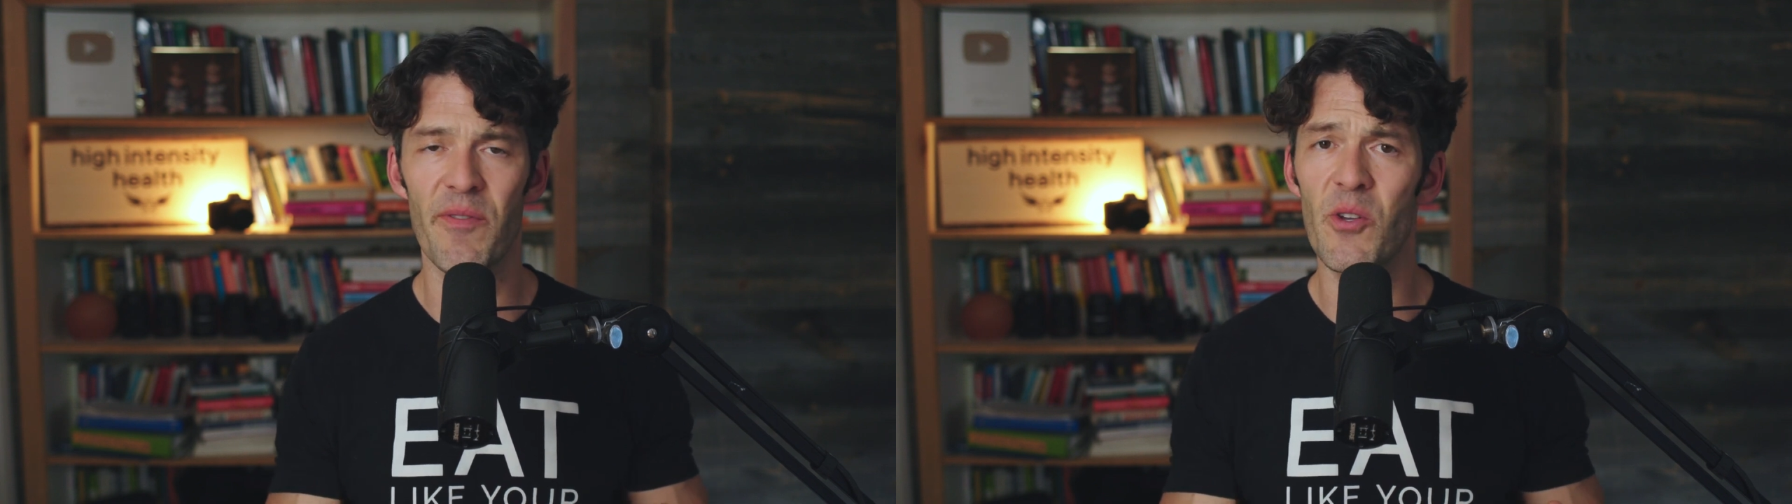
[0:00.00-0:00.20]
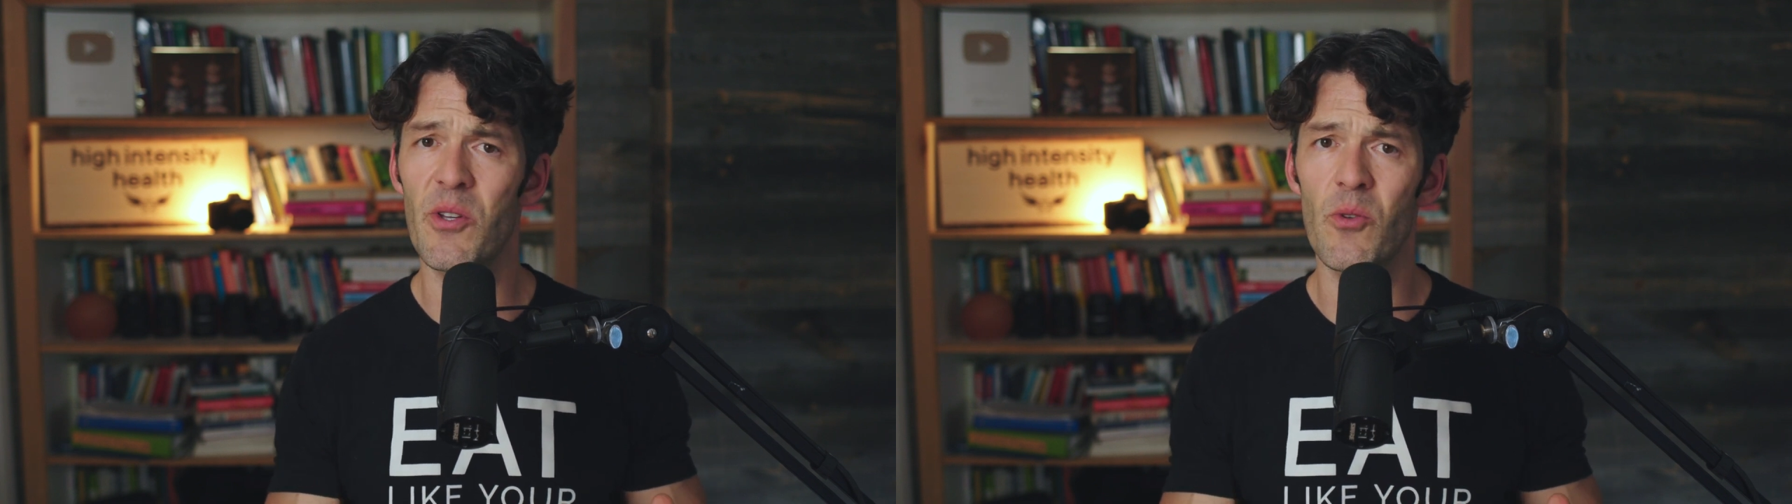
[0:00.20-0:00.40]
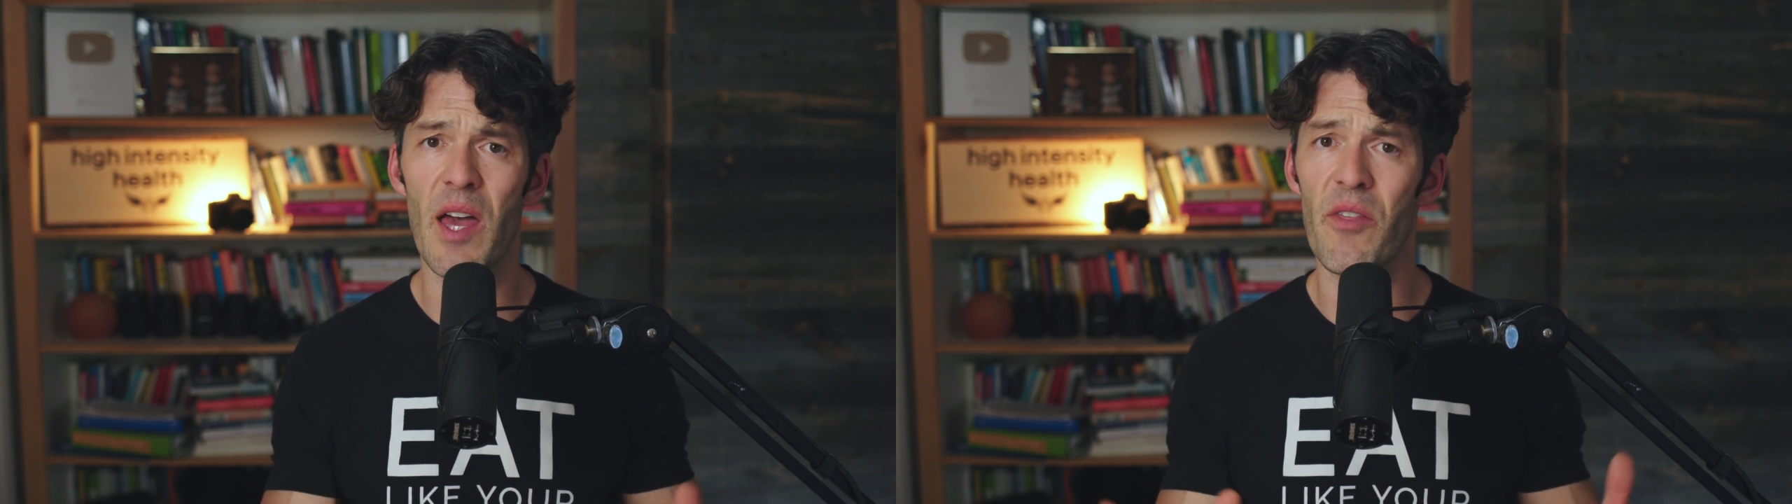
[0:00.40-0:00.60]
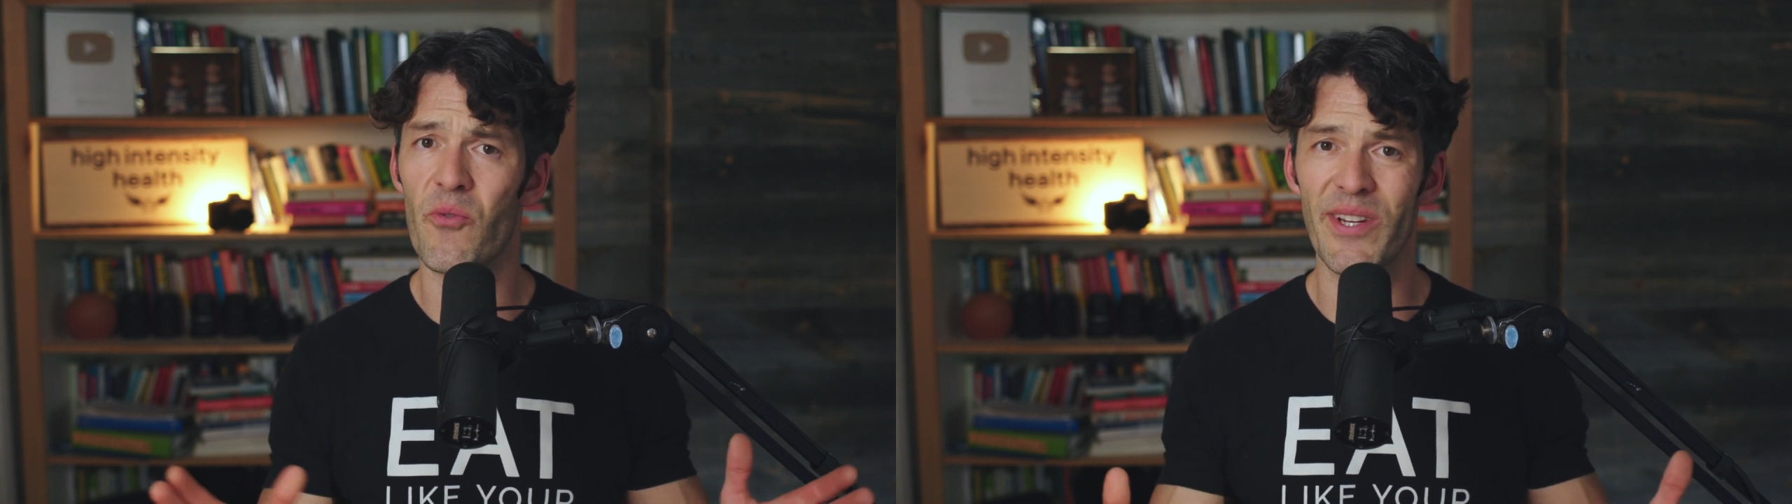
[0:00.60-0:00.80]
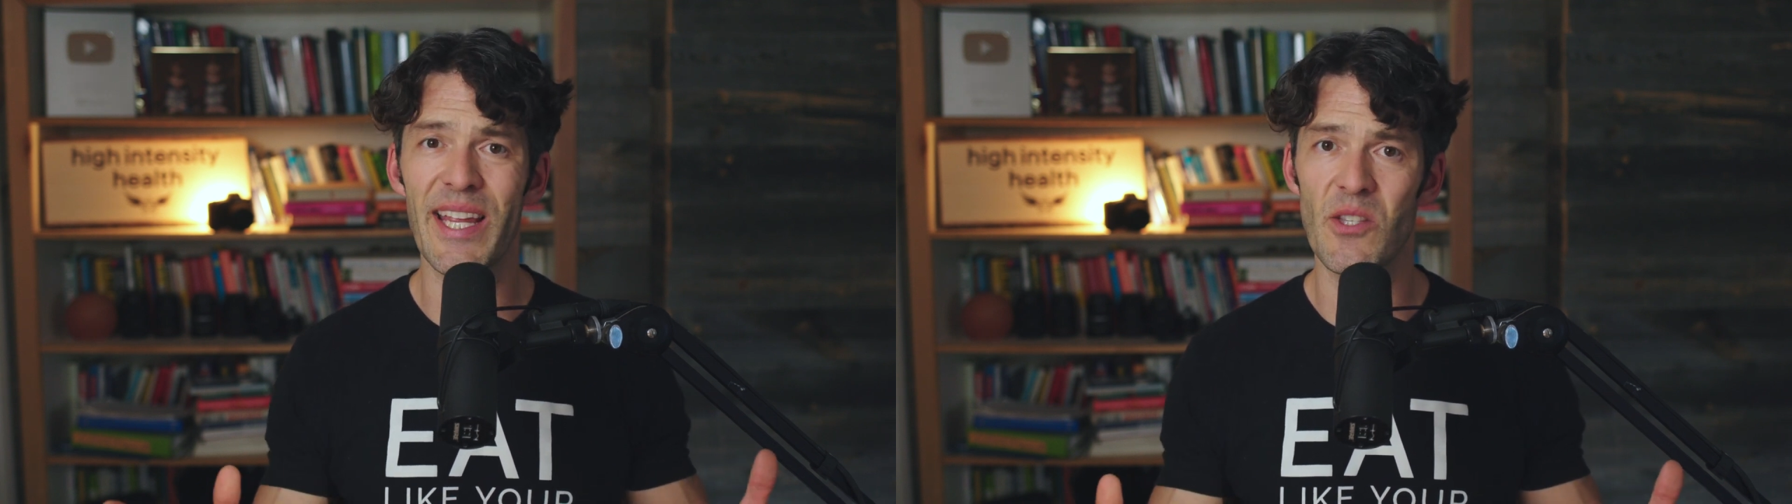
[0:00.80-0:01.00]
If you can do that
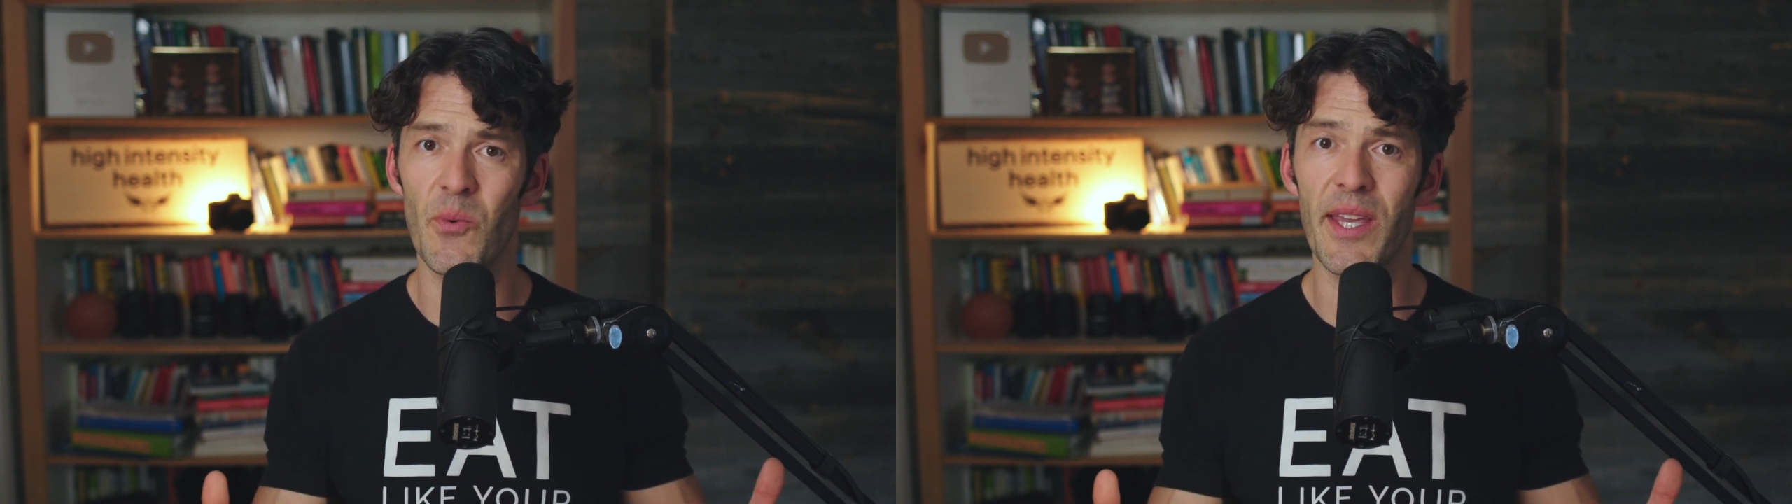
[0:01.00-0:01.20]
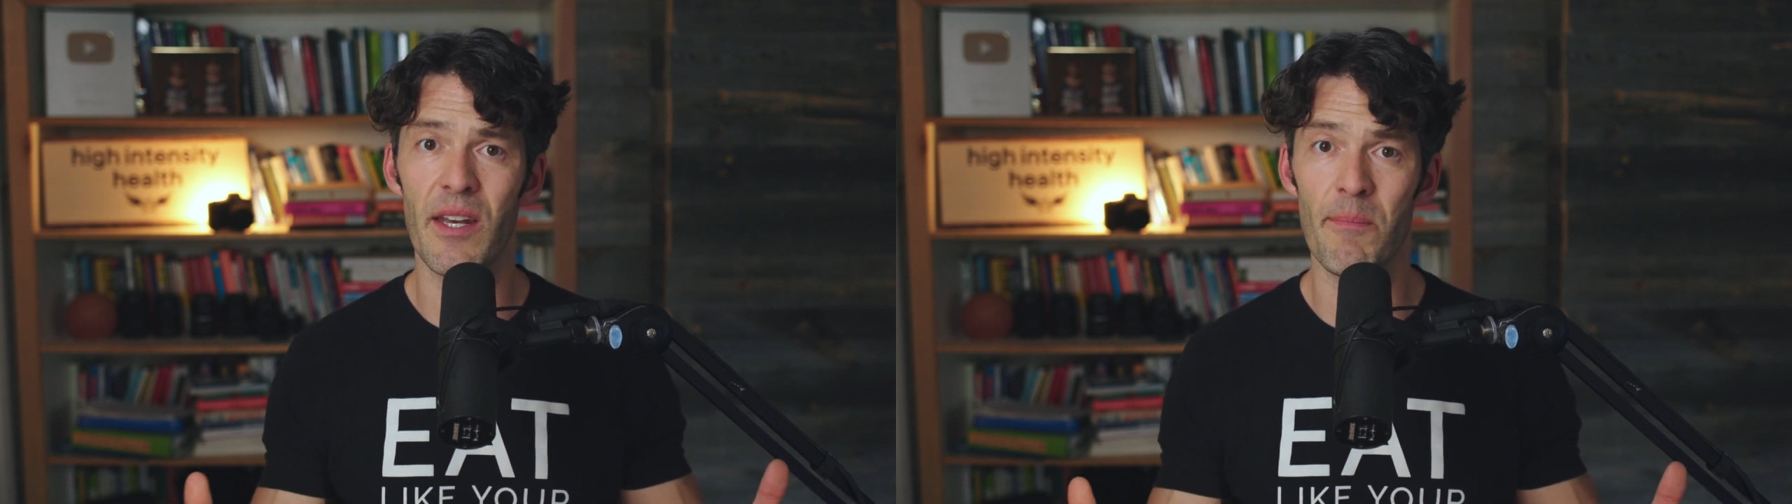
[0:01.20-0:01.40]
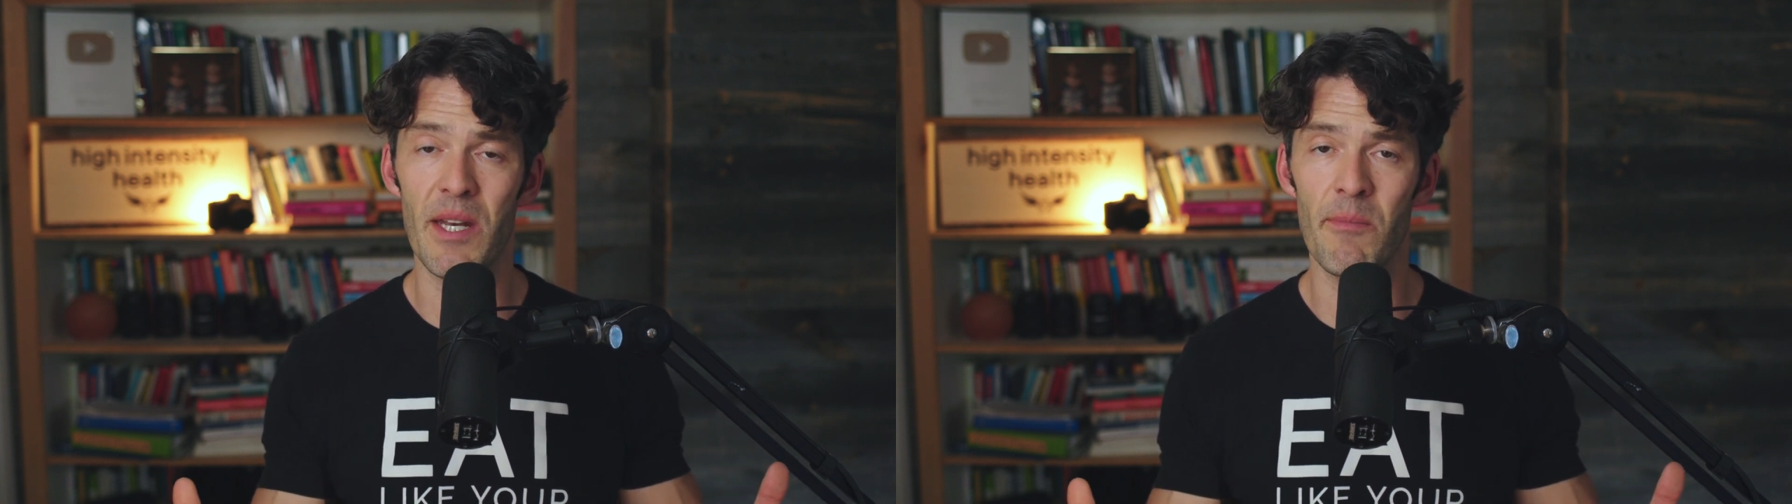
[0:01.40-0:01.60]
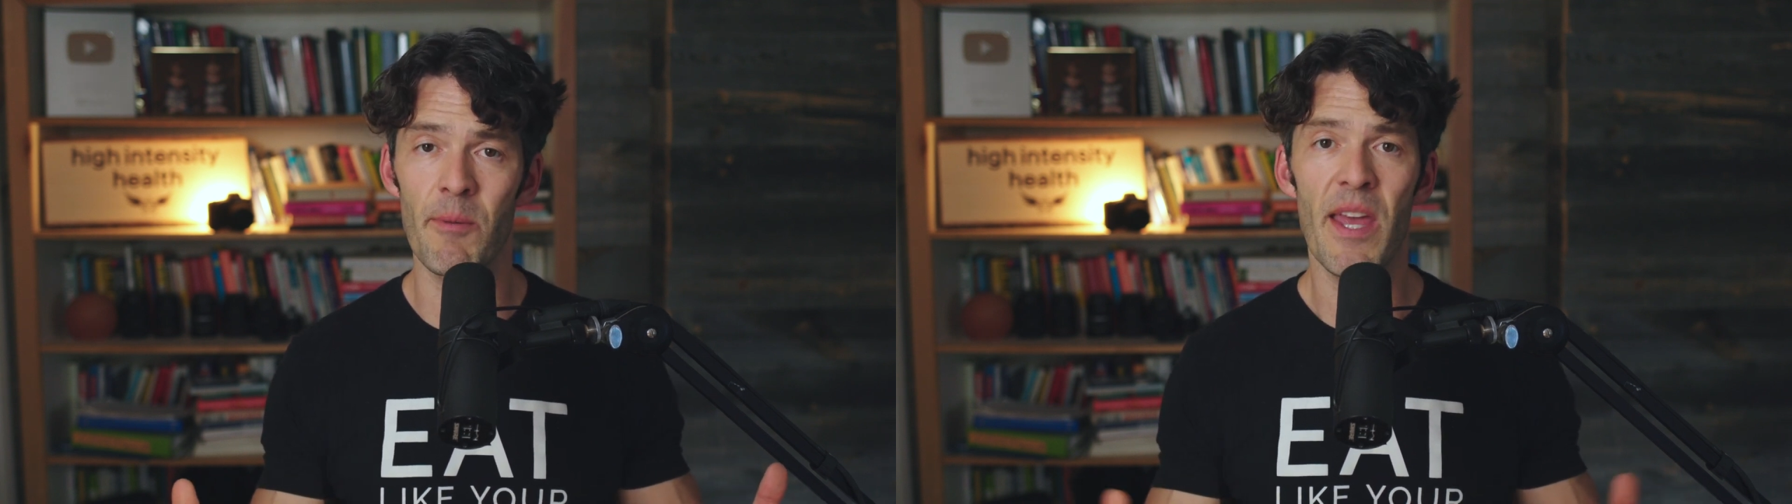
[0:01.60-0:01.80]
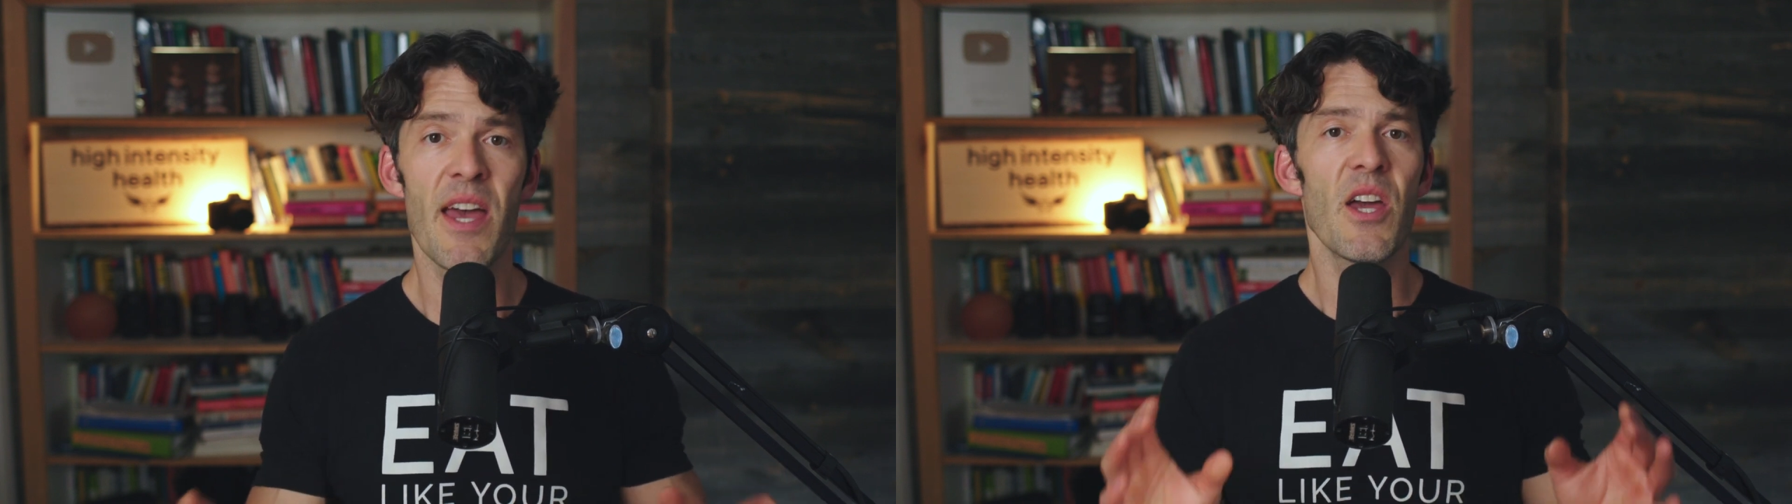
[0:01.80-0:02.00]
three days a week at a minimum,